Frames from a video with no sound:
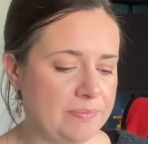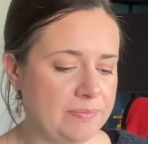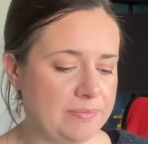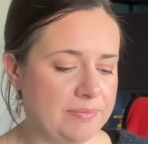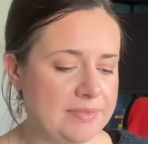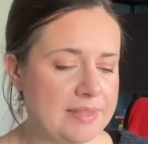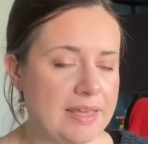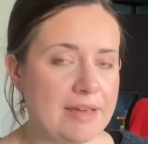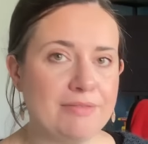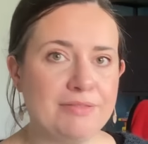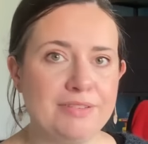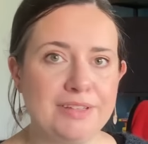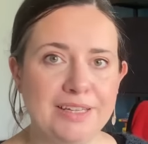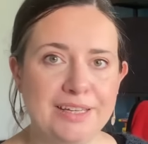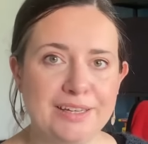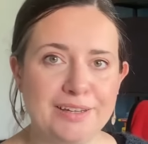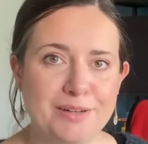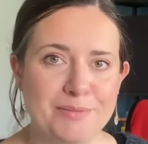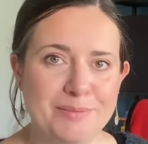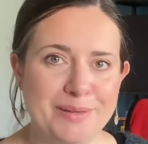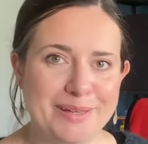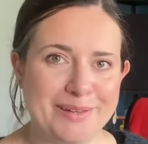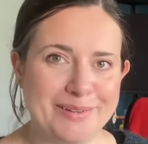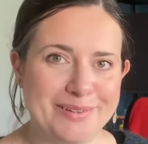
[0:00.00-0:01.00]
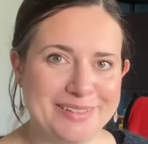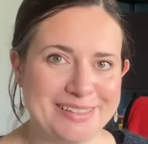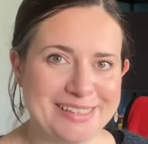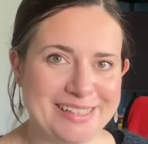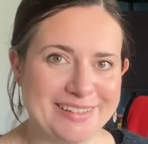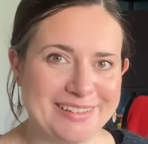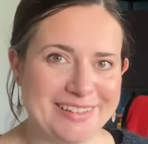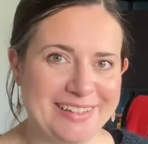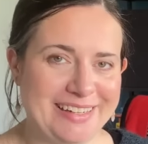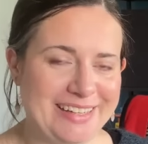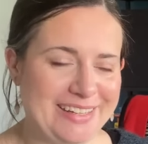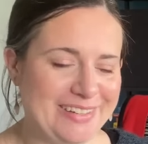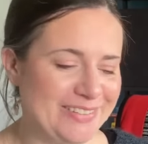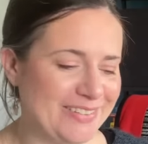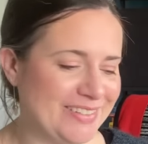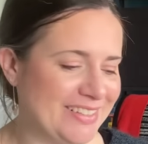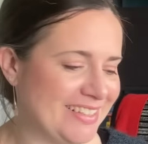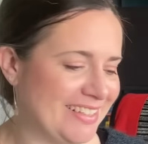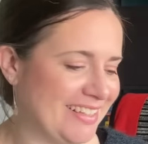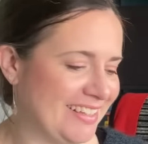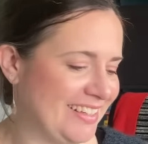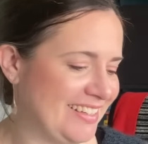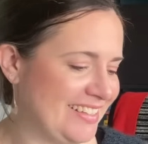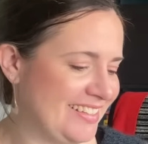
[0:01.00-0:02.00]
Definitely going to be going down a needle
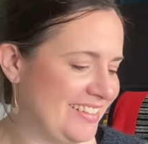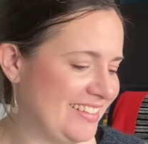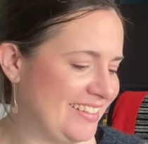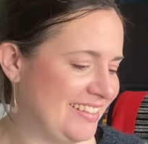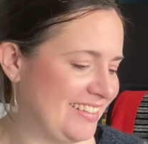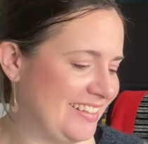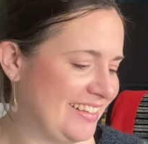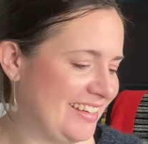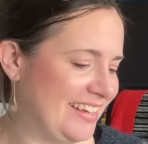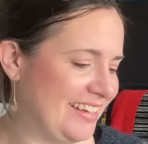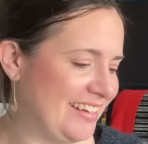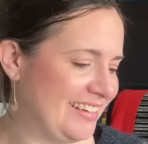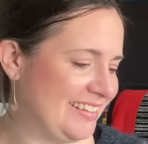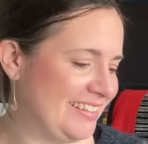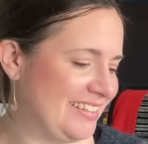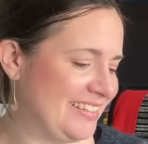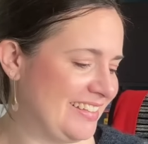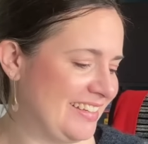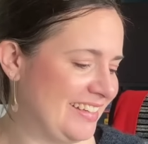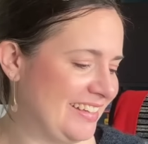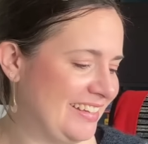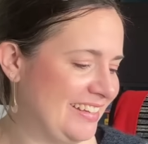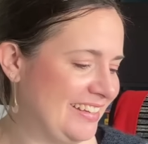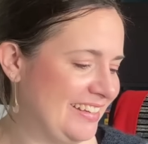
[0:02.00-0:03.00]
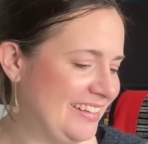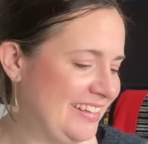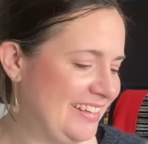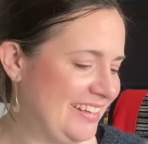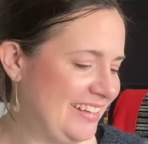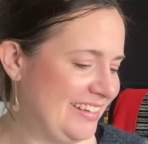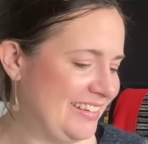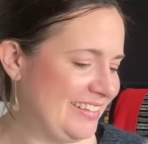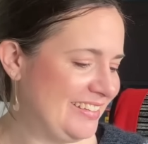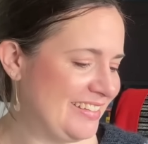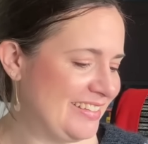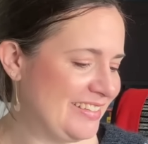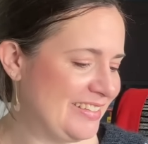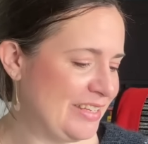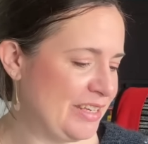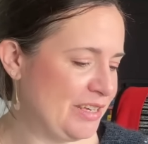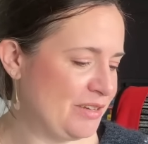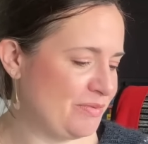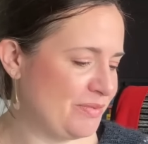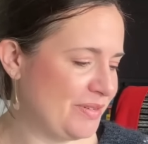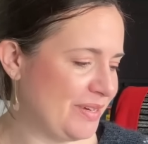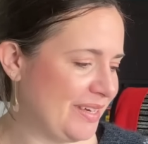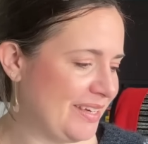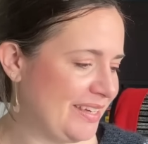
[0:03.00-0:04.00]
size, and to see
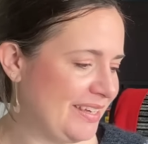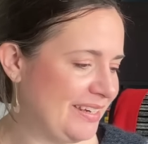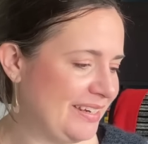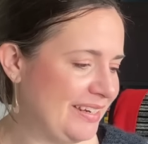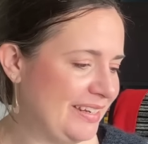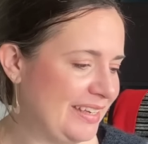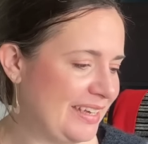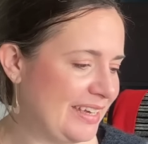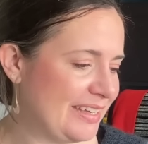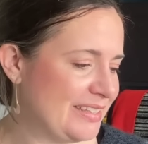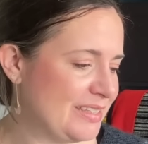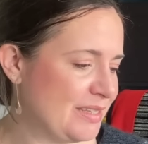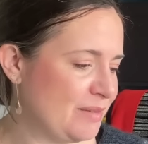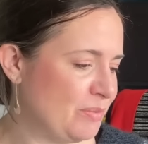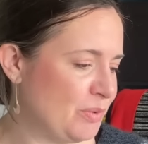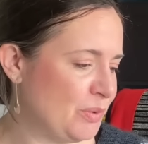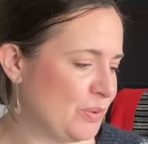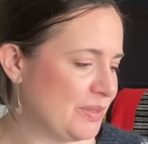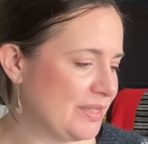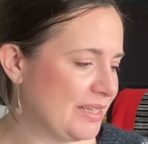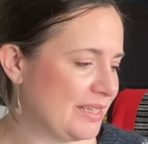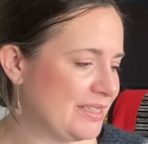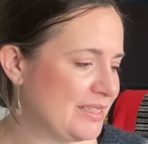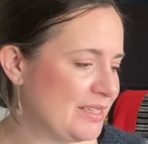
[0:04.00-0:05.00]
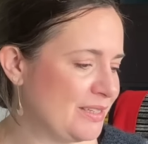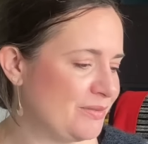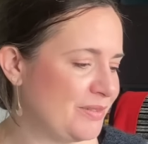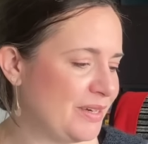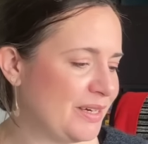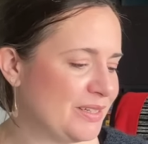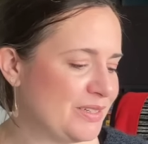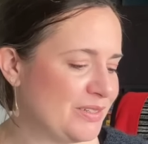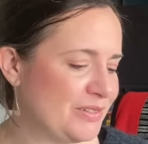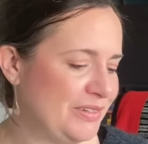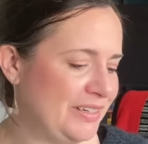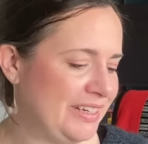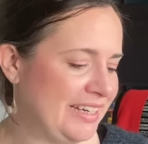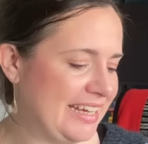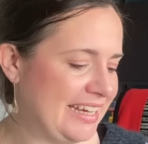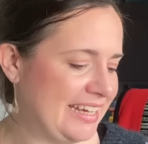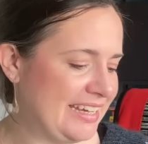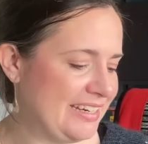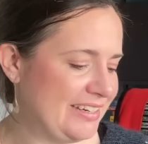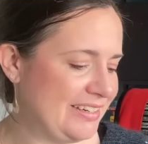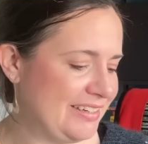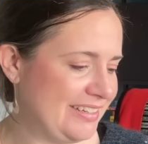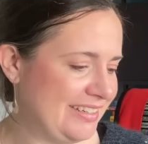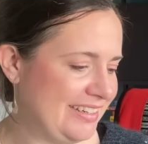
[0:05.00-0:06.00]
if I can get a more satisfactory
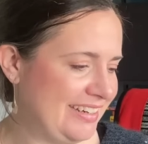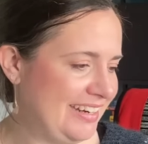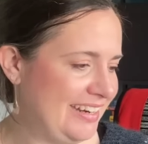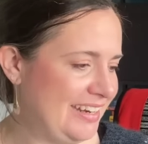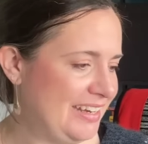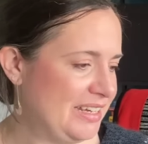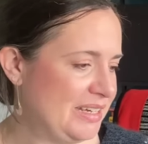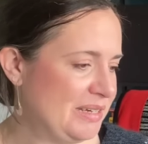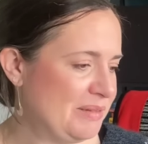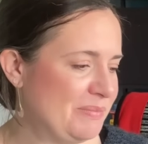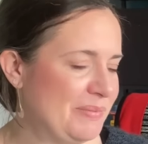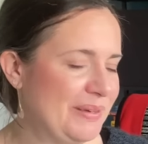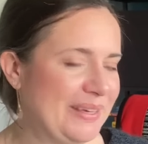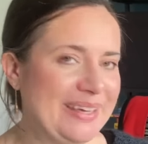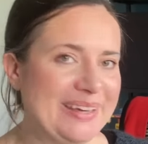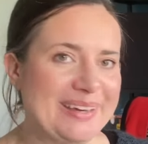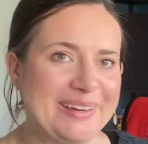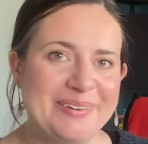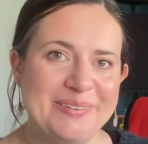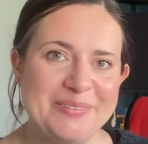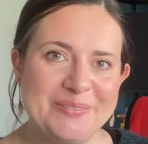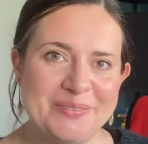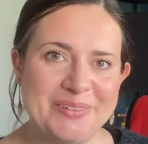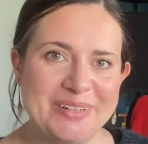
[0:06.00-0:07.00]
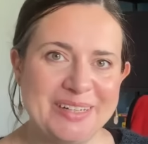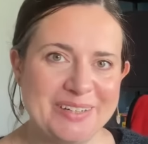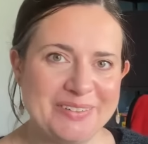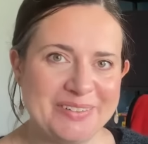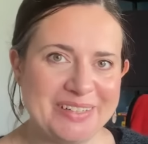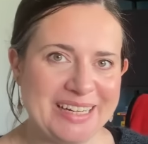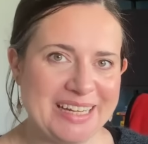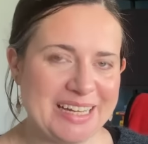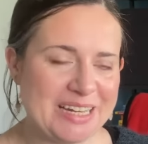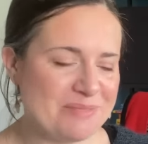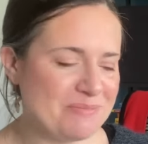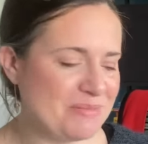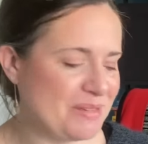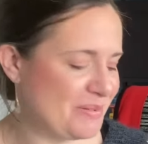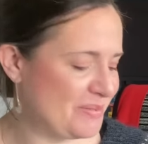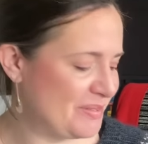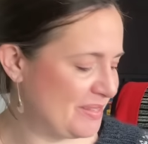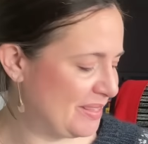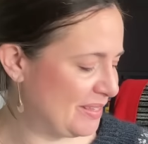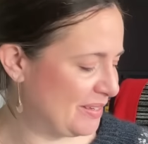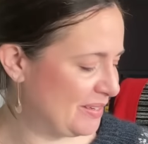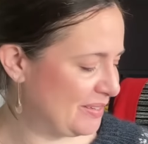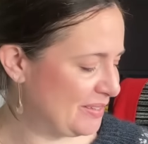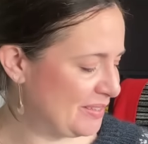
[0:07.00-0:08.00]
gauge. But yeah, really happy with
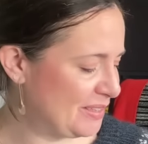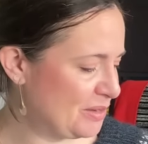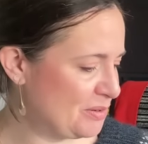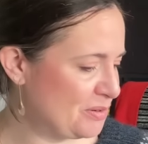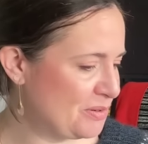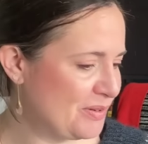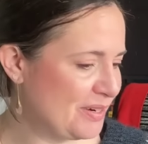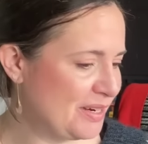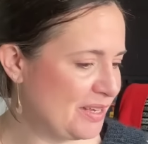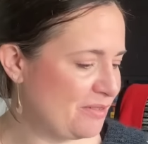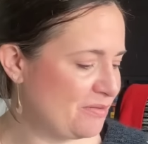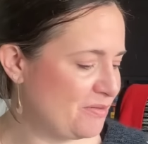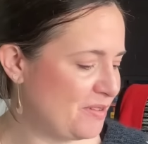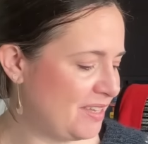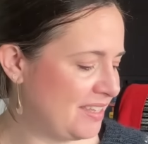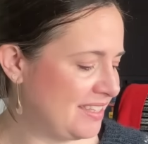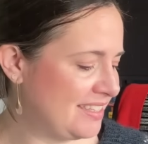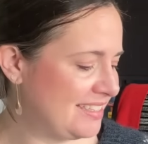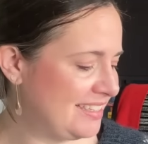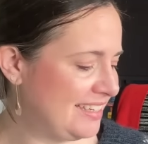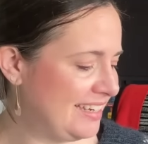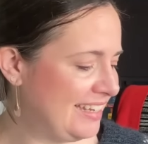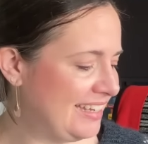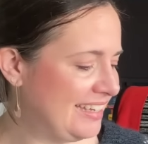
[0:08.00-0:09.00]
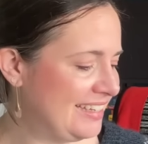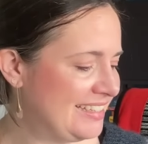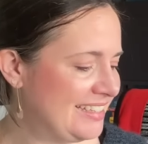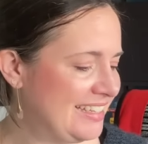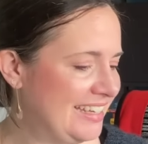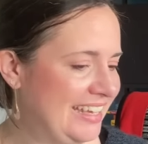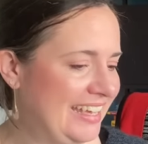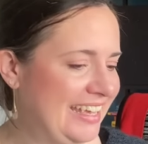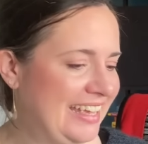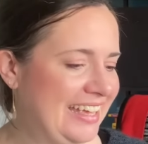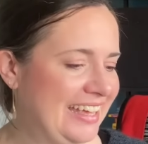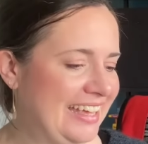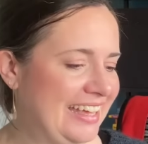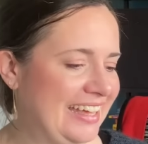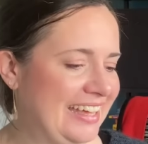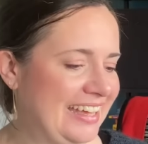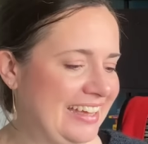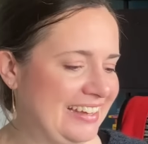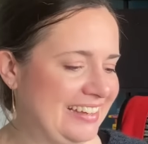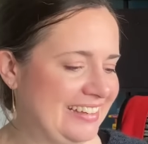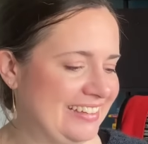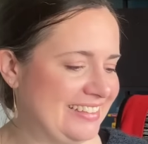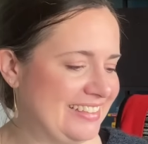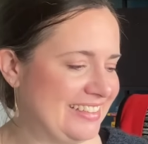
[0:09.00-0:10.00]
those. They were really fun to knit,
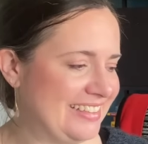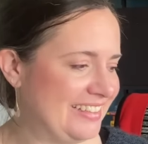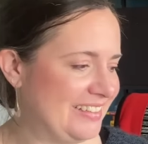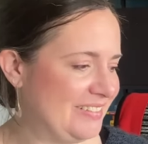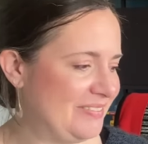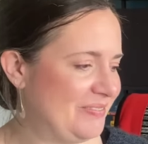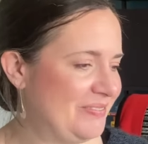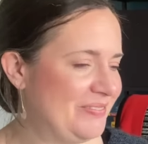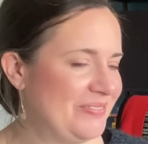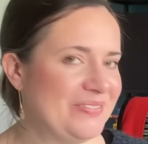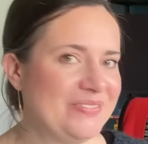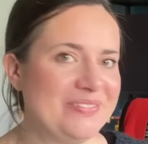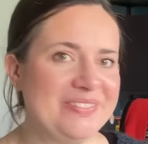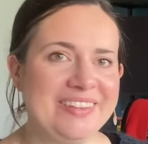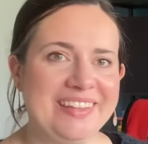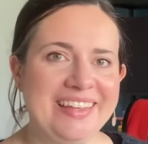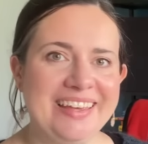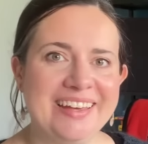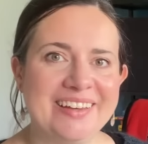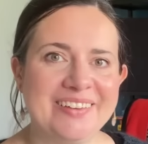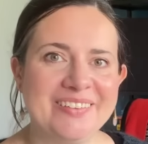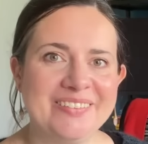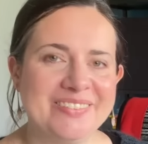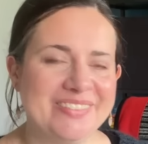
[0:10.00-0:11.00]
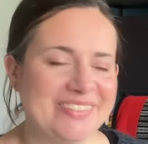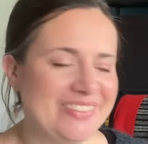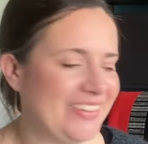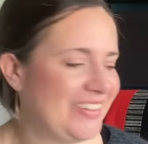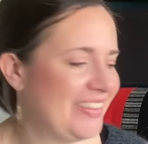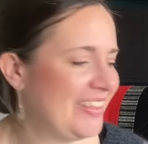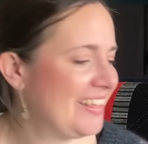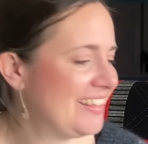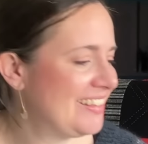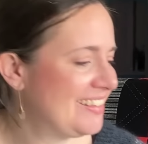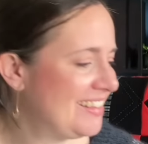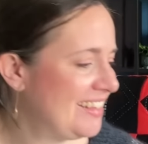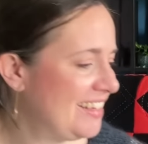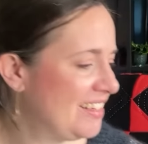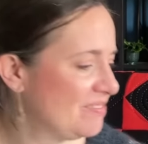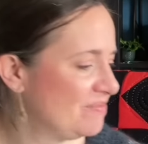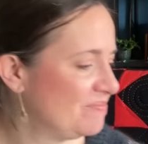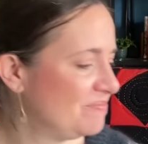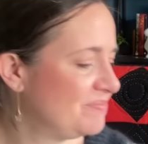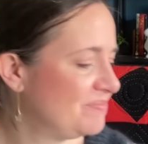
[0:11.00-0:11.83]
and yeah, so that's that.